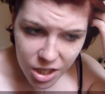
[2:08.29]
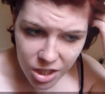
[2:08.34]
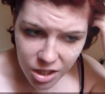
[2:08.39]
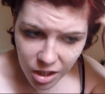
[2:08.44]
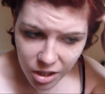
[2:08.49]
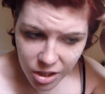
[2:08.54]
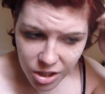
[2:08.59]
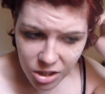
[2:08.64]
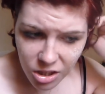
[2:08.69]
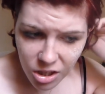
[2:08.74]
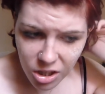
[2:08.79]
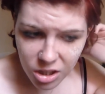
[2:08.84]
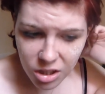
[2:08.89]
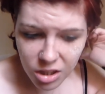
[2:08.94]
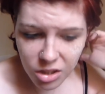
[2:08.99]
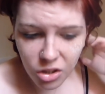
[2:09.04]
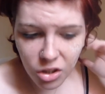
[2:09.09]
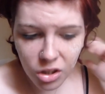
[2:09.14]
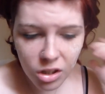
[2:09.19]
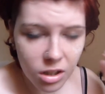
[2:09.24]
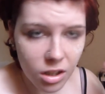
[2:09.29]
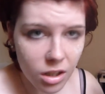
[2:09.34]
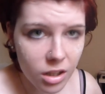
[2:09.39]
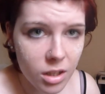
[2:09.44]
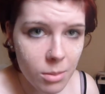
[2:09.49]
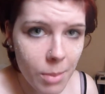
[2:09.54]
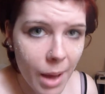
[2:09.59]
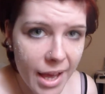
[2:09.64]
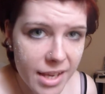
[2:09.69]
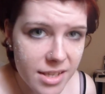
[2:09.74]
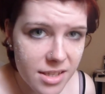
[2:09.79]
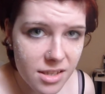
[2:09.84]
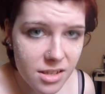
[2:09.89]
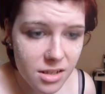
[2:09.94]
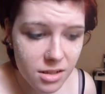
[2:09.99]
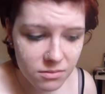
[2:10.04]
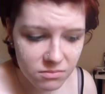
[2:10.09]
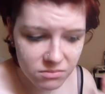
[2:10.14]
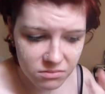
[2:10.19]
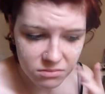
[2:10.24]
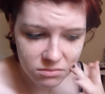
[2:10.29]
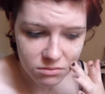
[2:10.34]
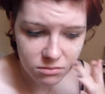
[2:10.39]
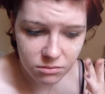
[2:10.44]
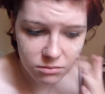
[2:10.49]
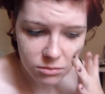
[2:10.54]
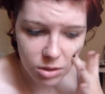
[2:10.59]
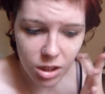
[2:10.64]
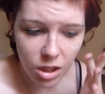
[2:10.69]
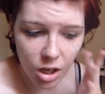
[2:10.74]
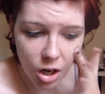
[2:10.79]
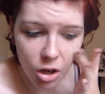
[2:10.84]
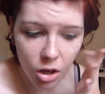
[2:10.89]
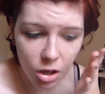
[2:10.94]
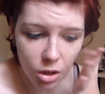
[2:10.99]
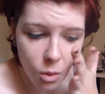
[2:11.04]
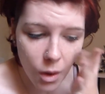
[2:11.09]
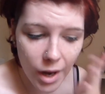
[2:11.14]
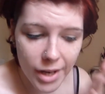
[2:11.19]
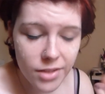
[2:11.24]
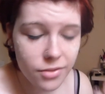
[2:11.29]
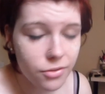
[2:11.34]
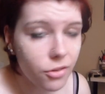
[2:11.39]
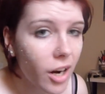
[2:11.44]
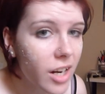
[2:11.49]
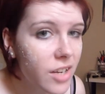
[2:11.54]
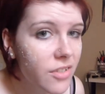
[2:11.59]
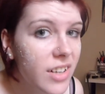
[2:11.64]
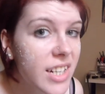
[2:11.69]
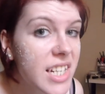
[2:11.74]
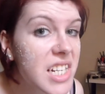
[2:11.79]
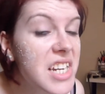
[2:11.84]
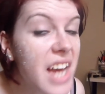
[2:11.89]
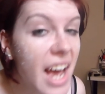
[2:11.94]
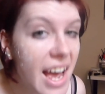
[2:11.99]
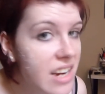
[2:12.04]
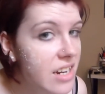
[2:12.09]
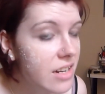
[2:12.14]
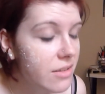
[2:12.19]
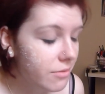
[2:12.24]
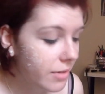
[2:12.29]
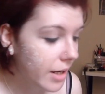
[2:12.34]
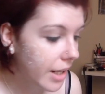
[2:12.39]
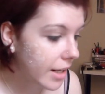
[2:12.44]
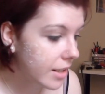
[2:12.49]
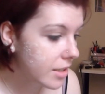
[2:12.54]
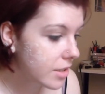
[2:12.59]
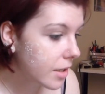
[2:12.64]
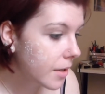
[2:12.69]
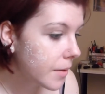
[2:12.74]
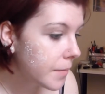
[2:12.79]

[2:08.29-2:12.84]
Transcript: know, you're not gonna look your best. You're gonna look quite frightfully dead, in fact.